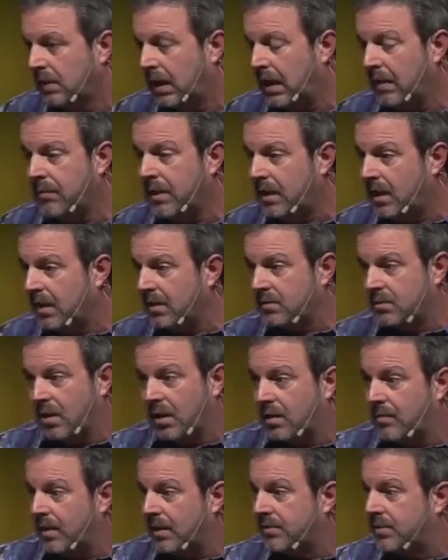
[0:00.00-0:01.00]
I mean, I
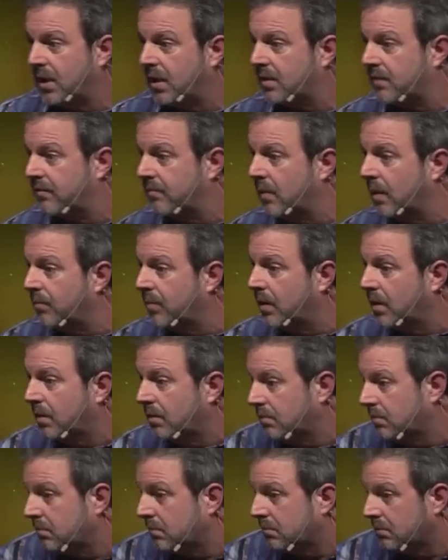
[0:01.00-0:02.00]
talk about sex from up
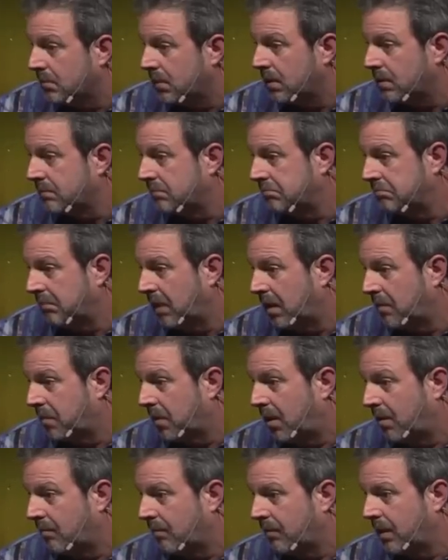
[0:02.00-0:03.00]
here. You know, it's not a
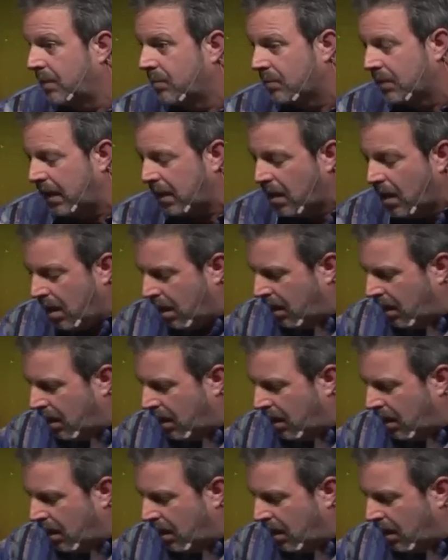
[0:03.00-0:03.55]
problem. People like,